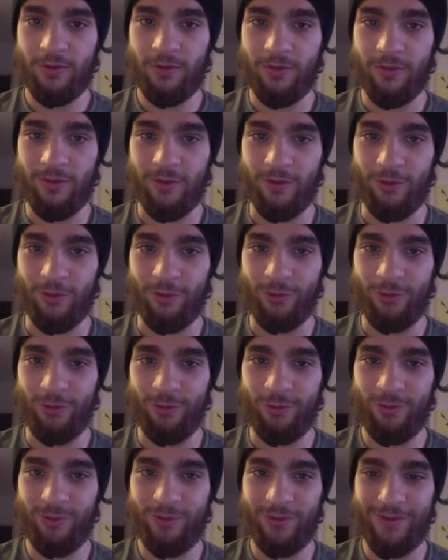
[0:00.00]
Oh,
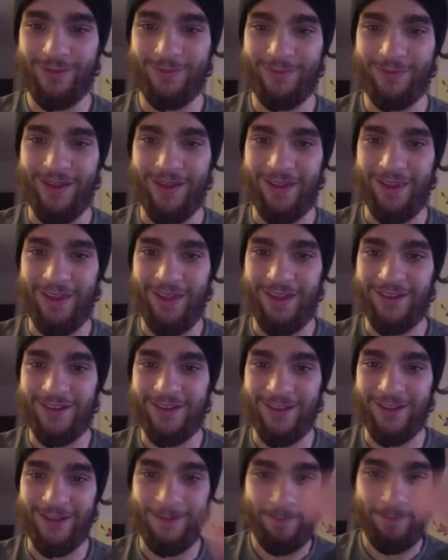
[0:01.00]
my
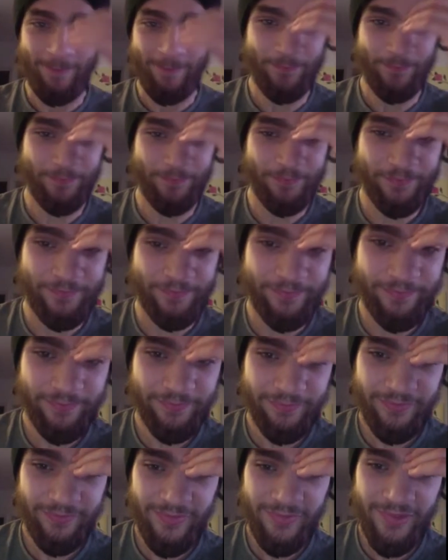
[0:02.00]
Lanta.
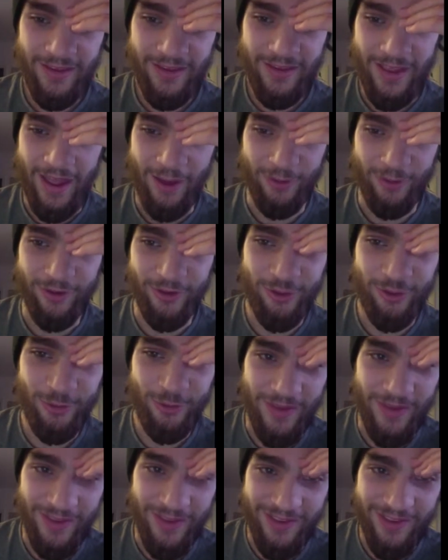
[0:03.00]
How did you
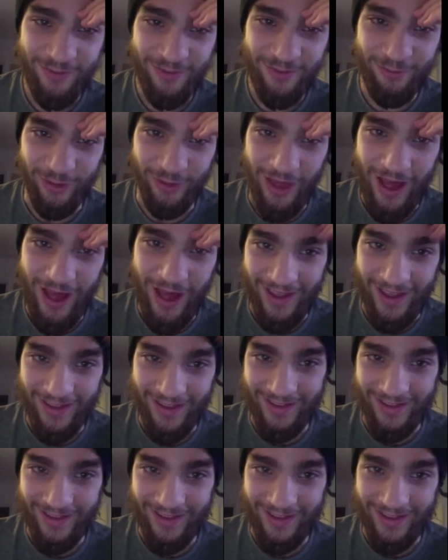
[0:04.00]
miss Fly?